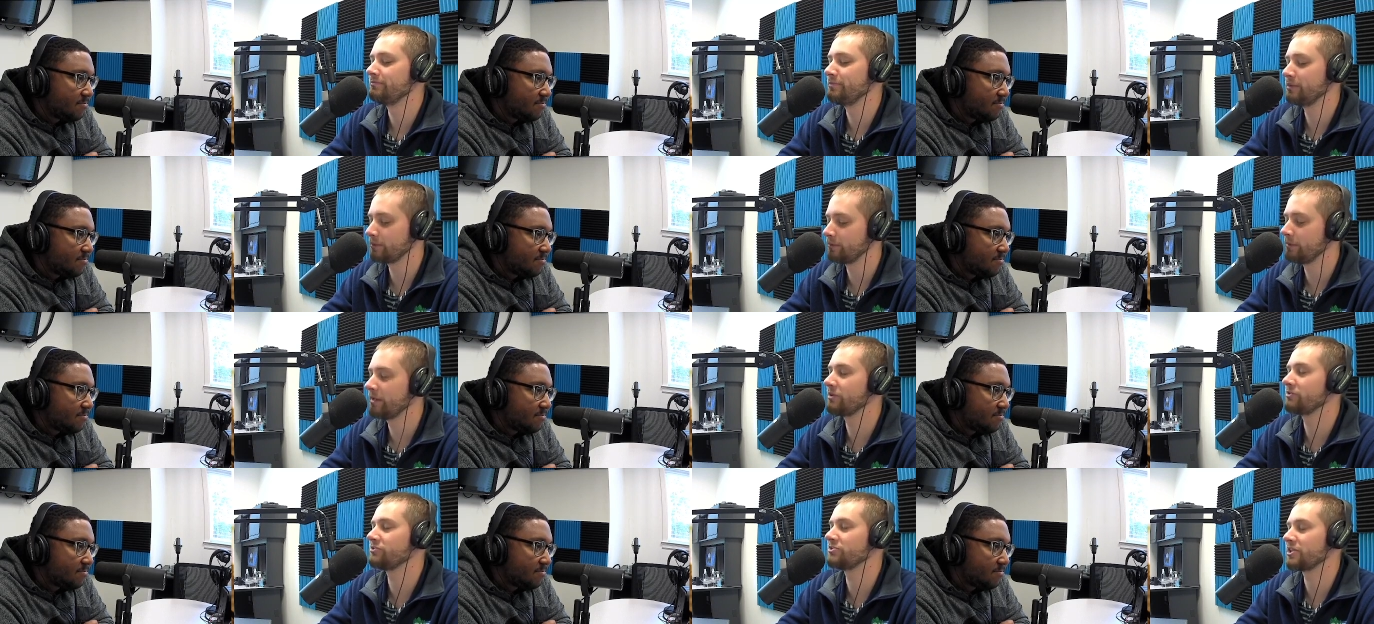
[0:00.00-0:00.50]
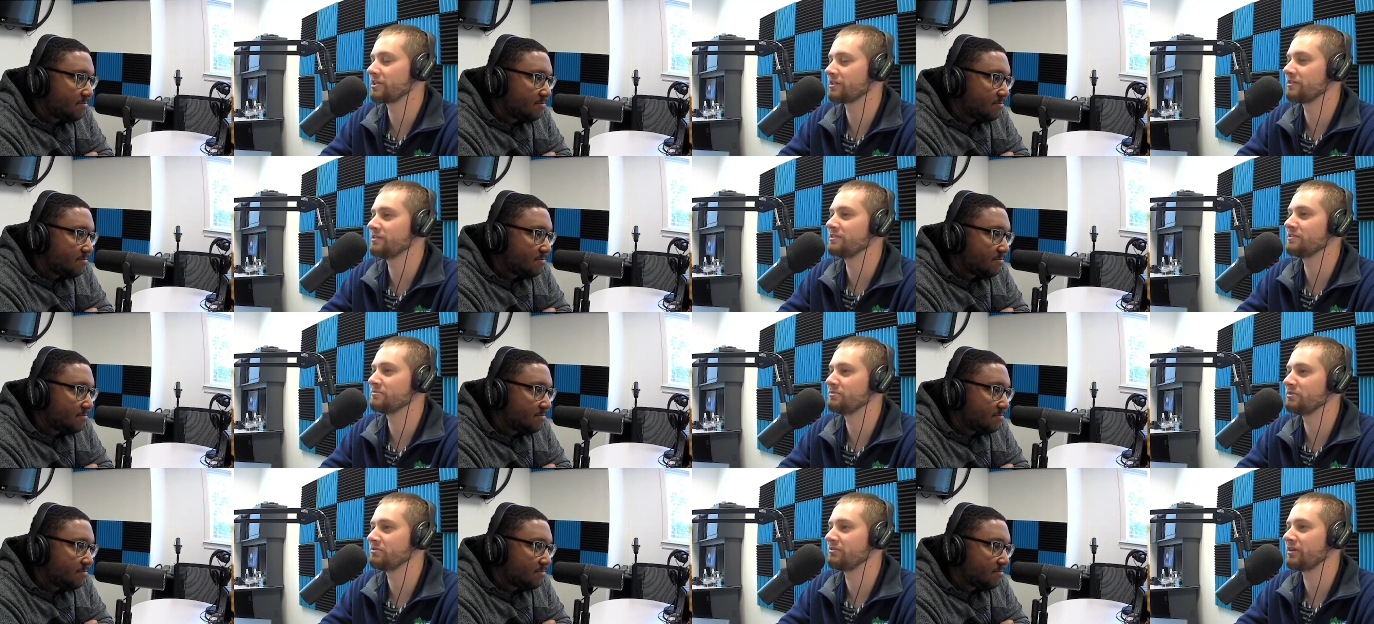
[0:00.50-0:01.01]
Speaker 1: Bill Belichick
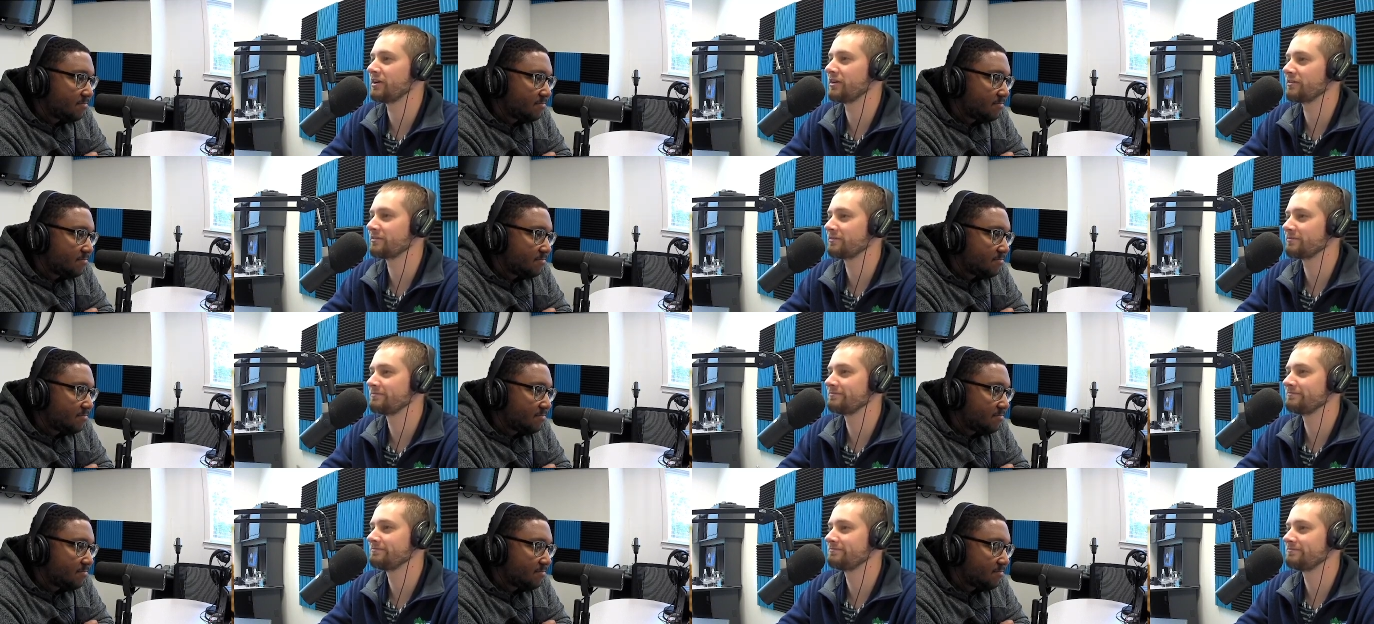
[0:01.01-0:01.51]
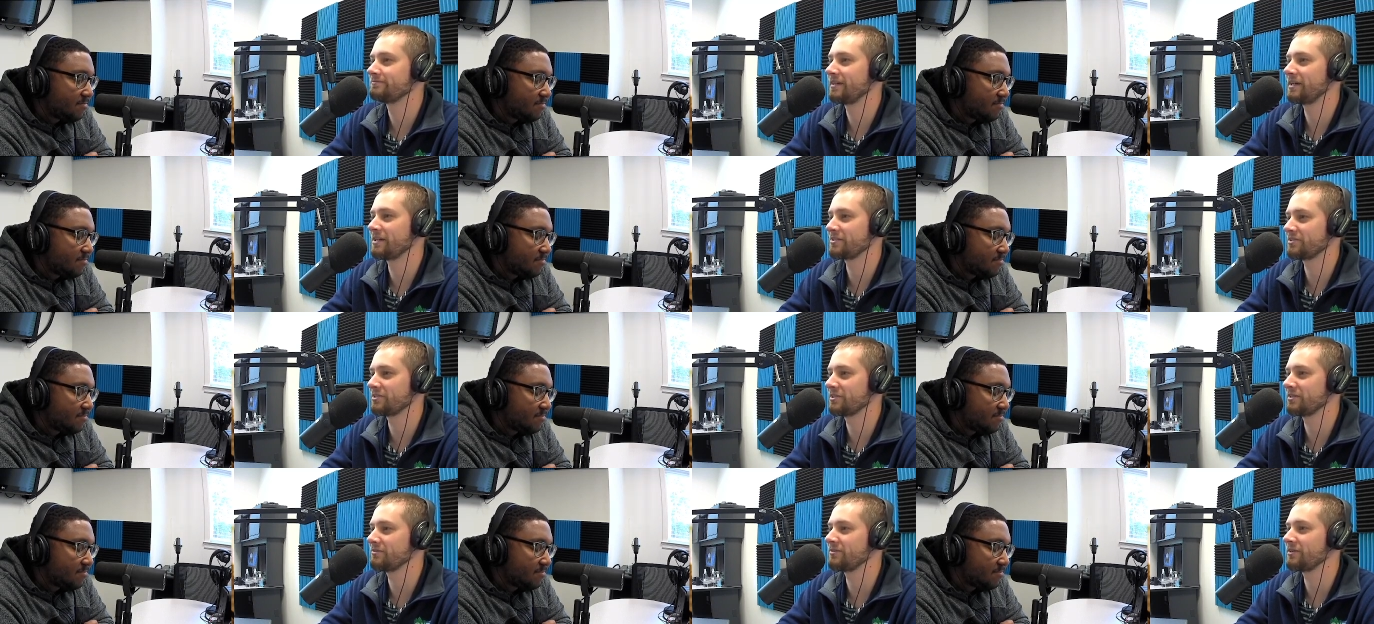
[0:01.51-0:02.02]
needs to be fired. I'll
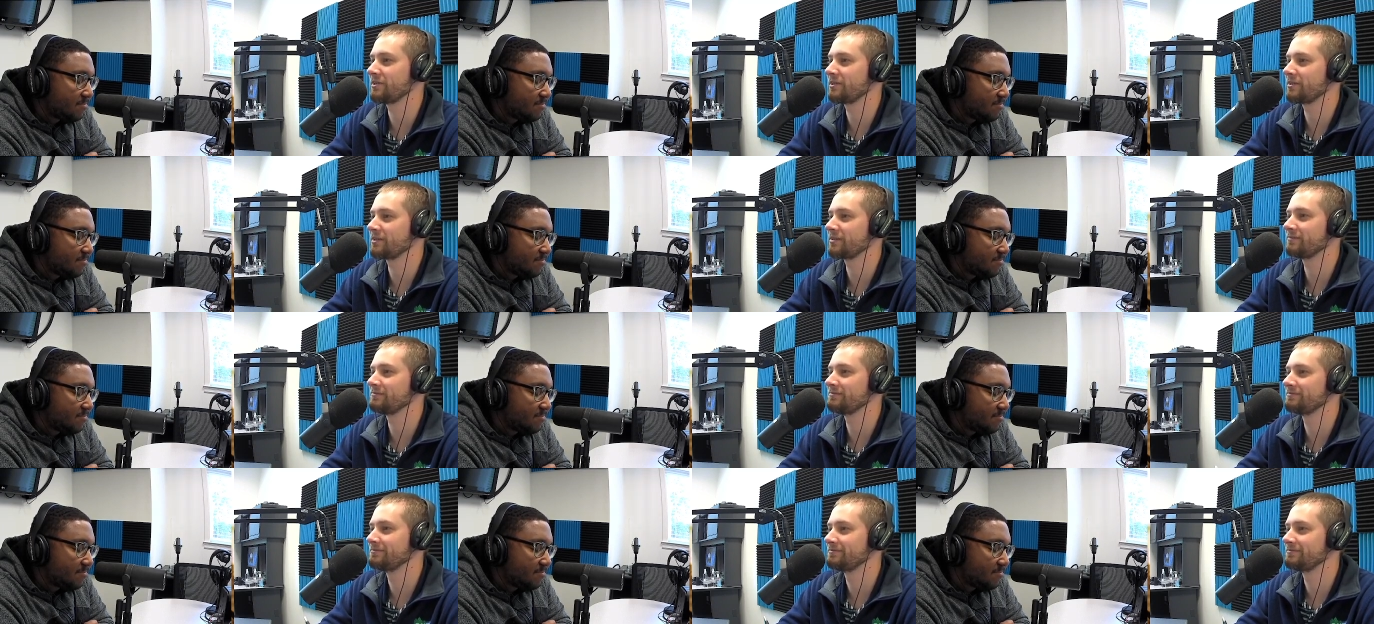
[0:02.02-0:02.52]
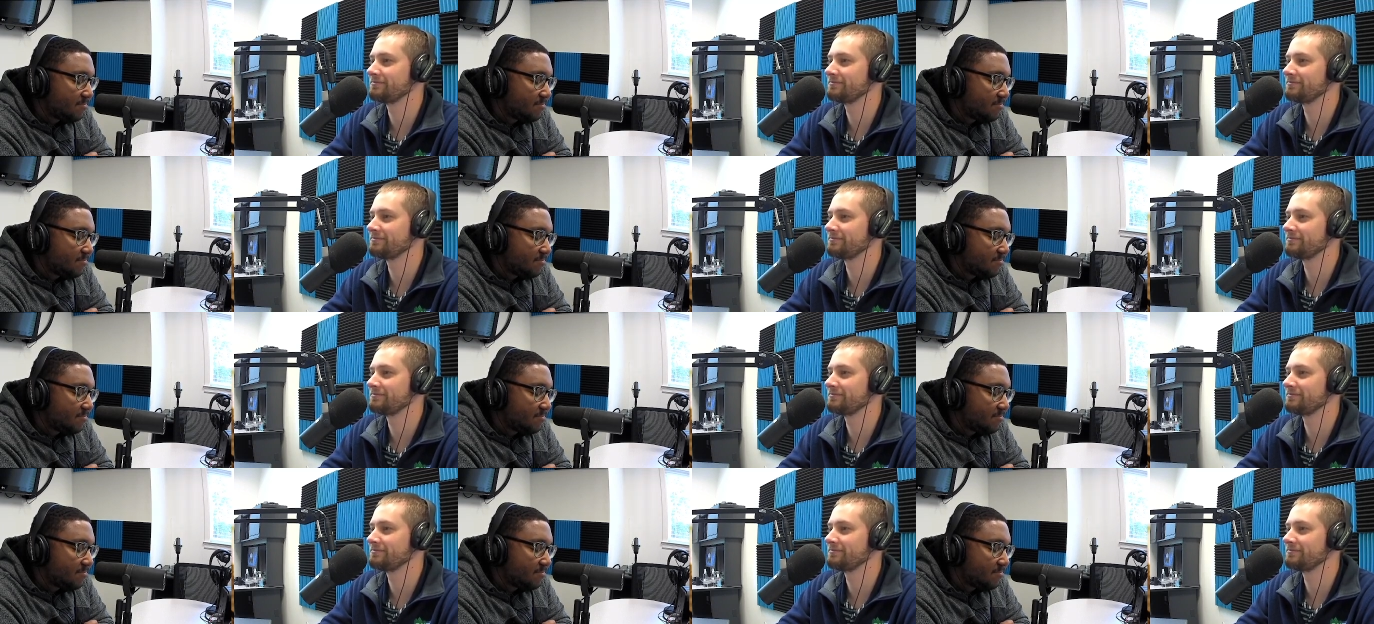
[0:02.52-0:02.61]
say it right here.